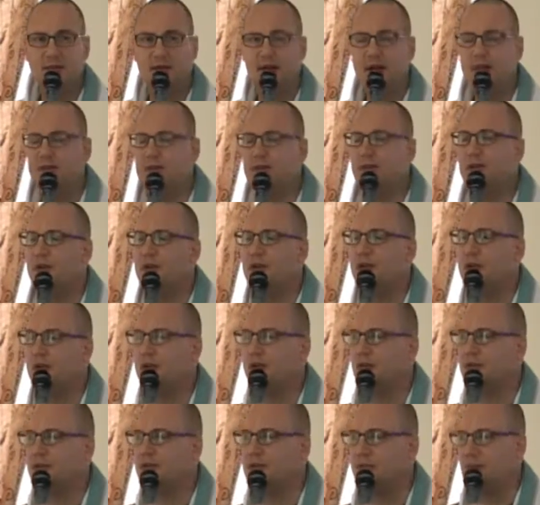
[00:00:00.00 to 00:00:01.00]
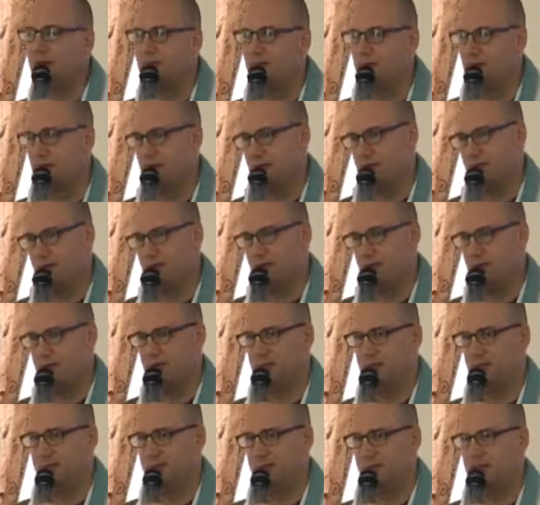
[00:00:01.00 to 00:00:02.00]
underlying assumptions,
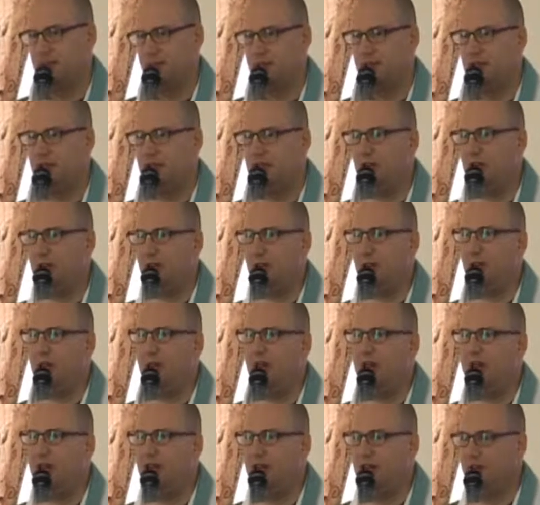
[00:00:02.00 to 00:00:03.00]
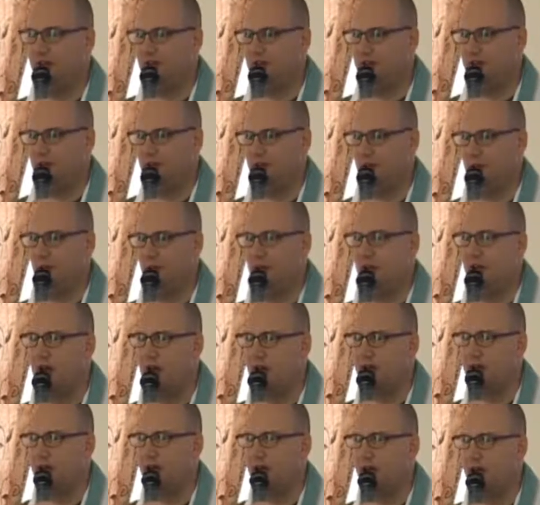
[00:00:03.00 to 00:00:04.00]
the deep beliefs we
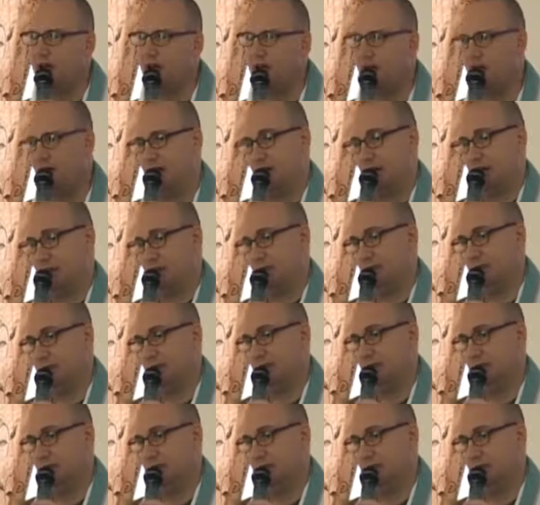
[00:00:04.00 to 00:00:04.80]
have in the heart,